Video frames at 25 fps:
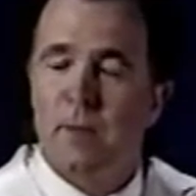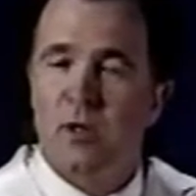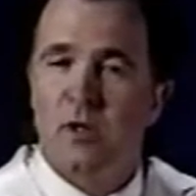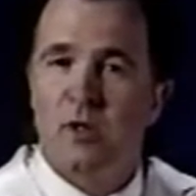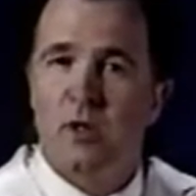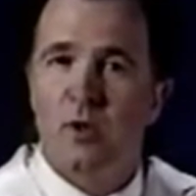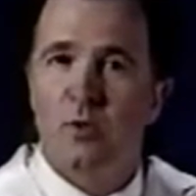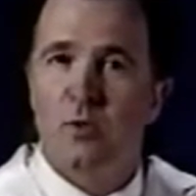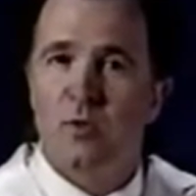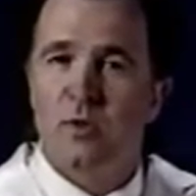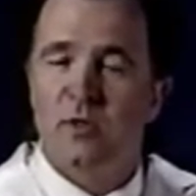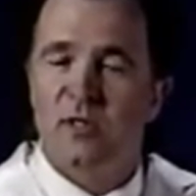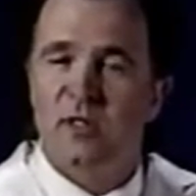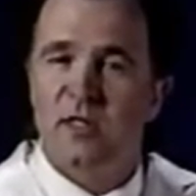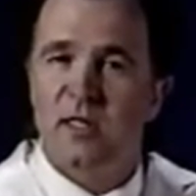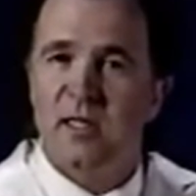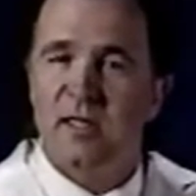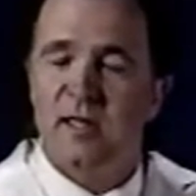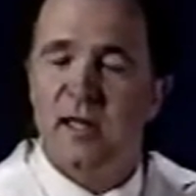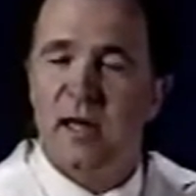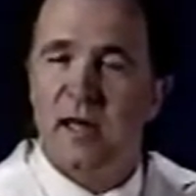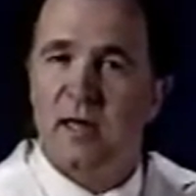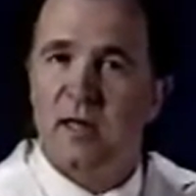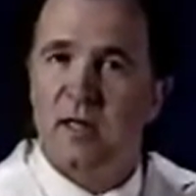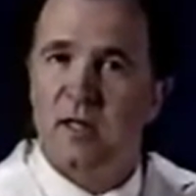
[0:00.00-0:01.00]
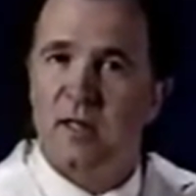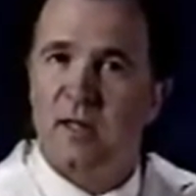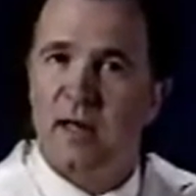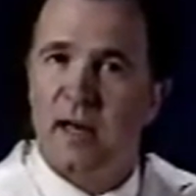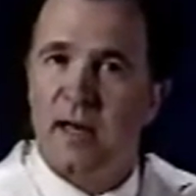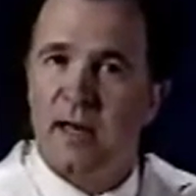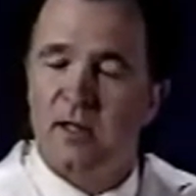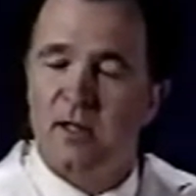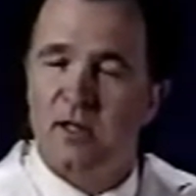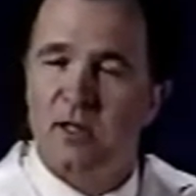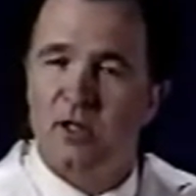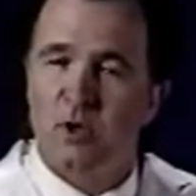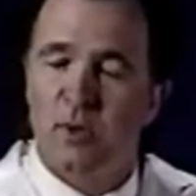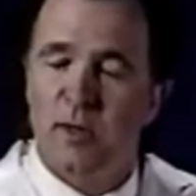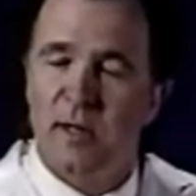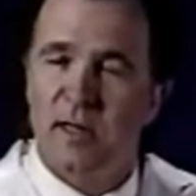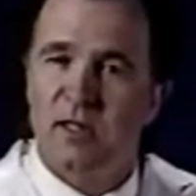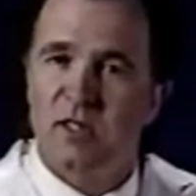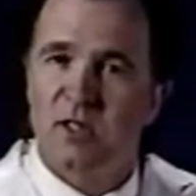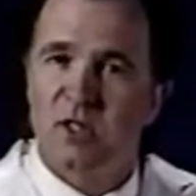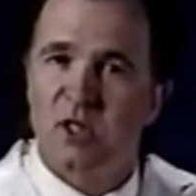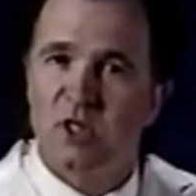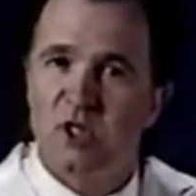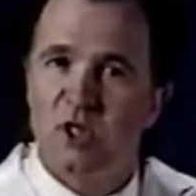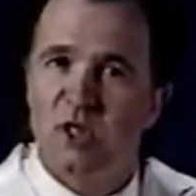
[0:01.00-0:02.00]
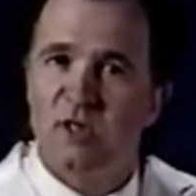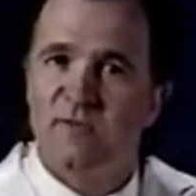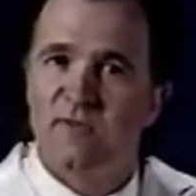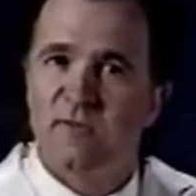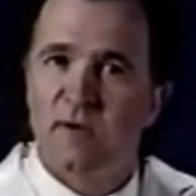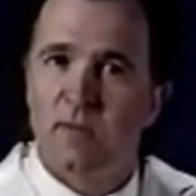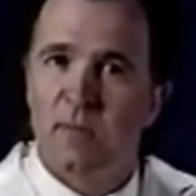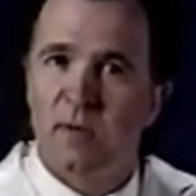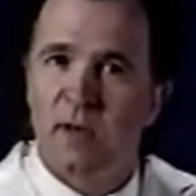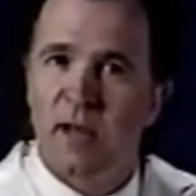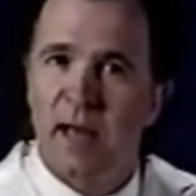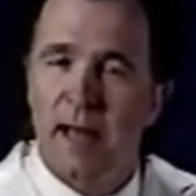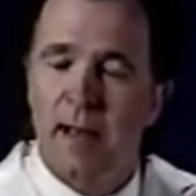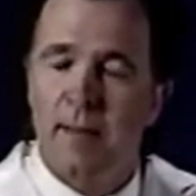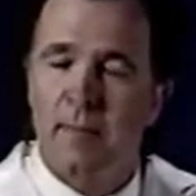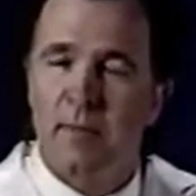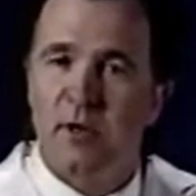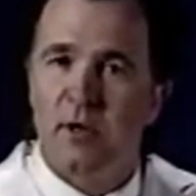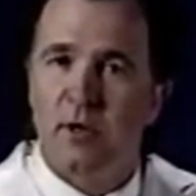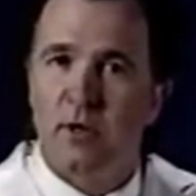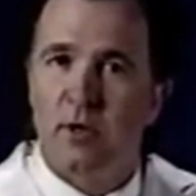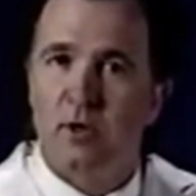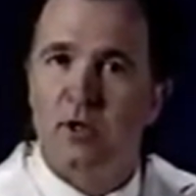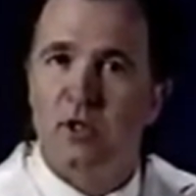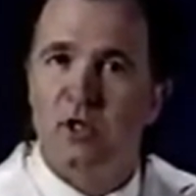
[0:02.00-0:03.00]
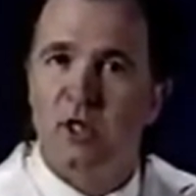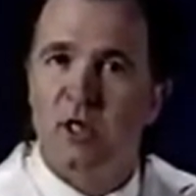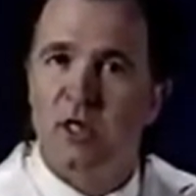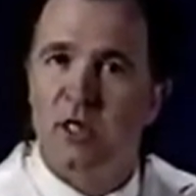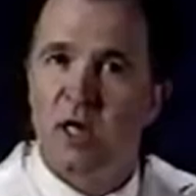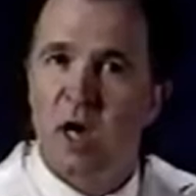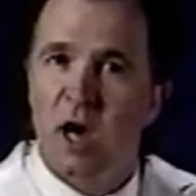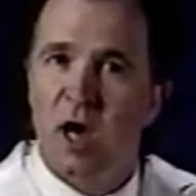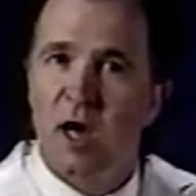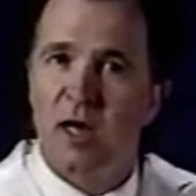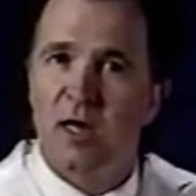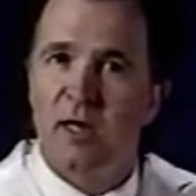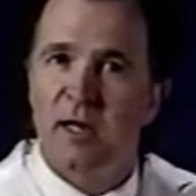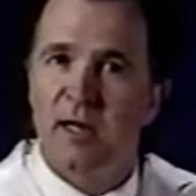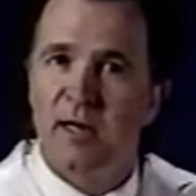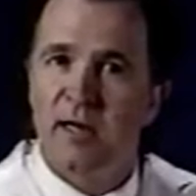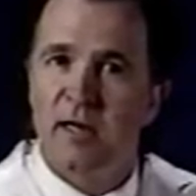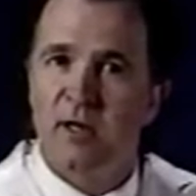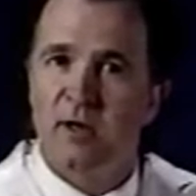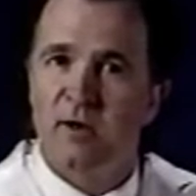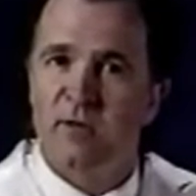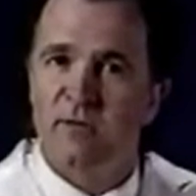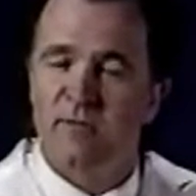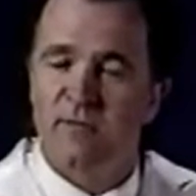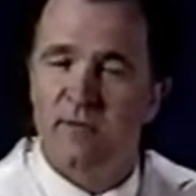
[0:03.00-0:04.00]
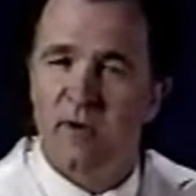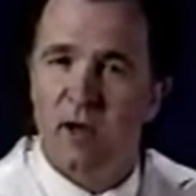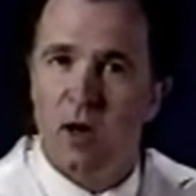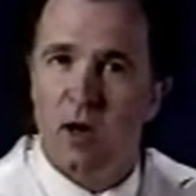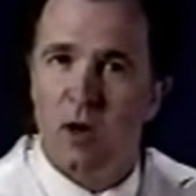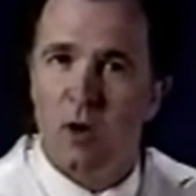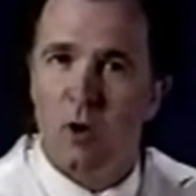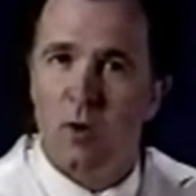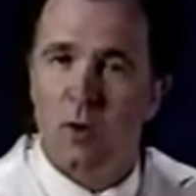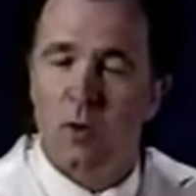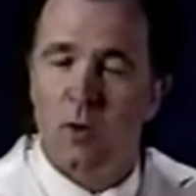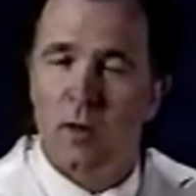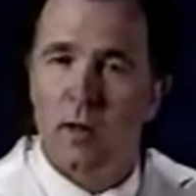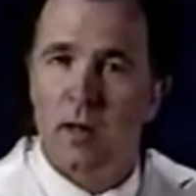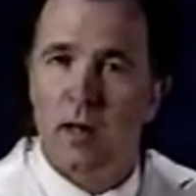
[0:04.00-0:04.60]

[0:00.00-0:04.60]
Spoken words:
you will see that the transition from laminar to nonlinear flow